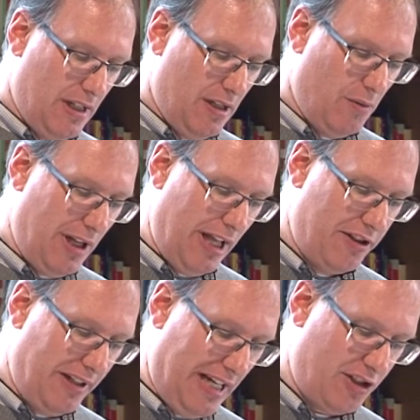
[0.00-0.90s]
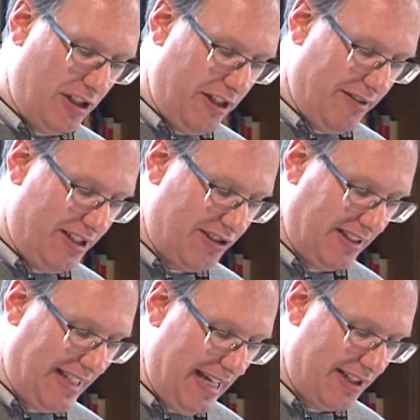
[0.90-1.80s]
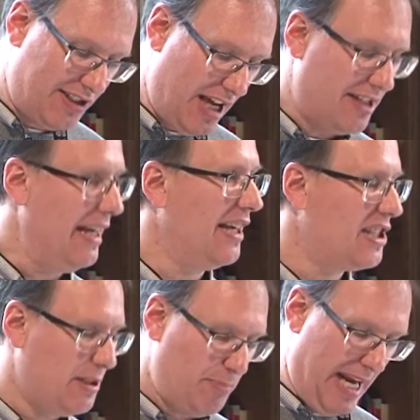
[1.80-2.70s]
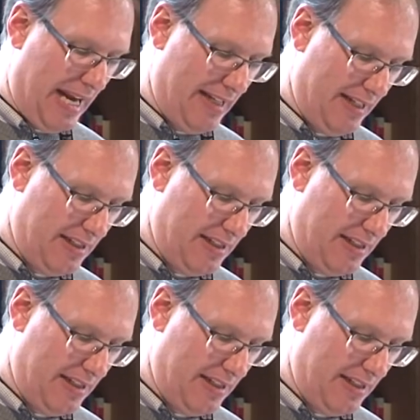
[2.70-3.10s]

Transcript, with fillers: while other ancient Near Eastern kings sought to expand